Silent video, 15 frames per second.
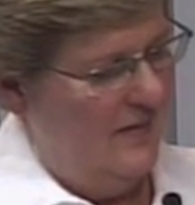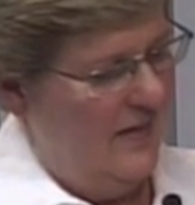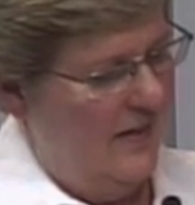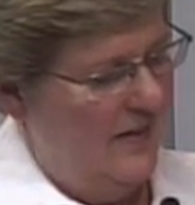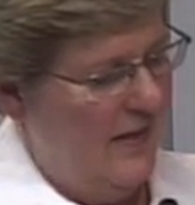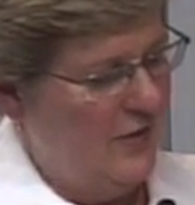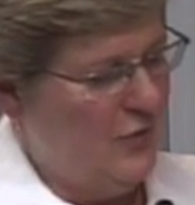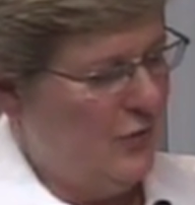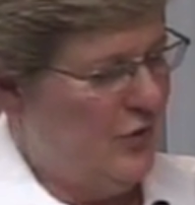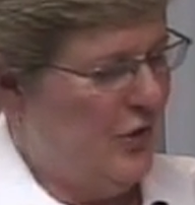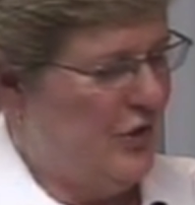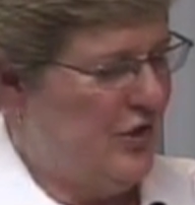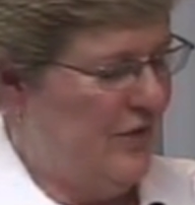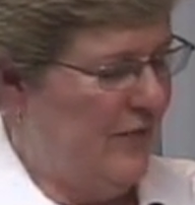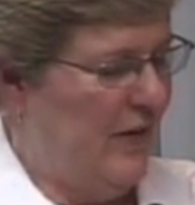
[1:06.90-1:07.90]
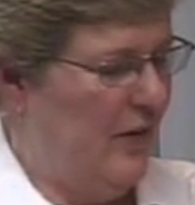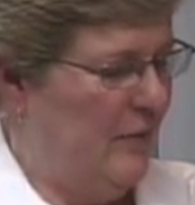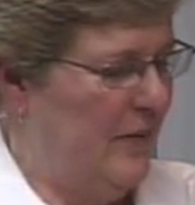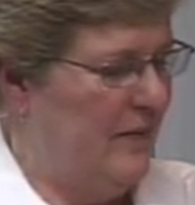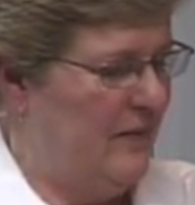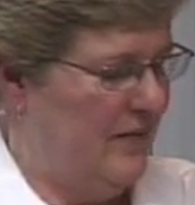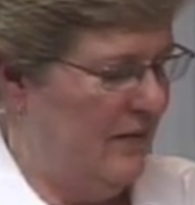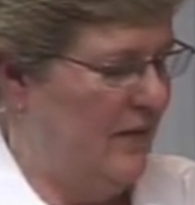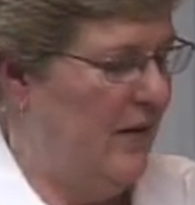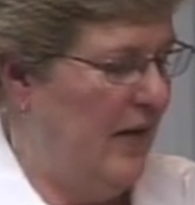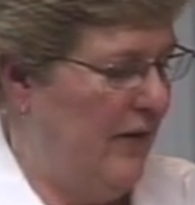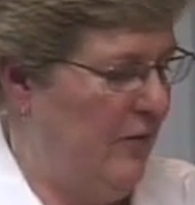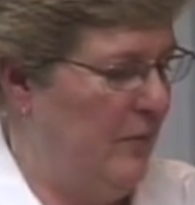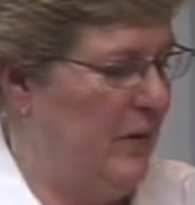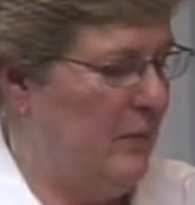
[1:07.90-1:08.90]
Yeah, natural church development, you
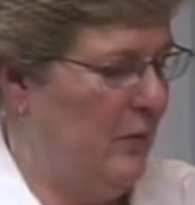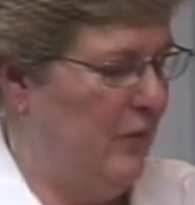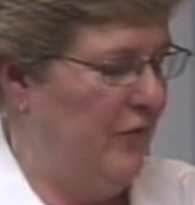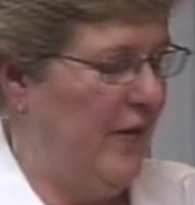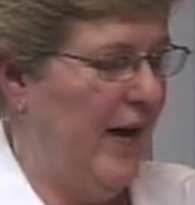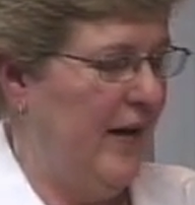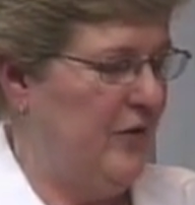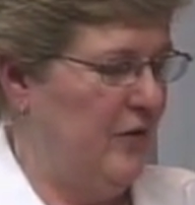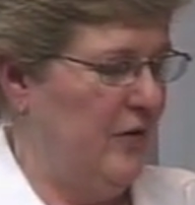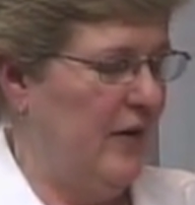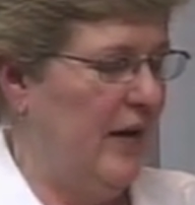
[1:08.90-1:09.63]
have a minimal factor.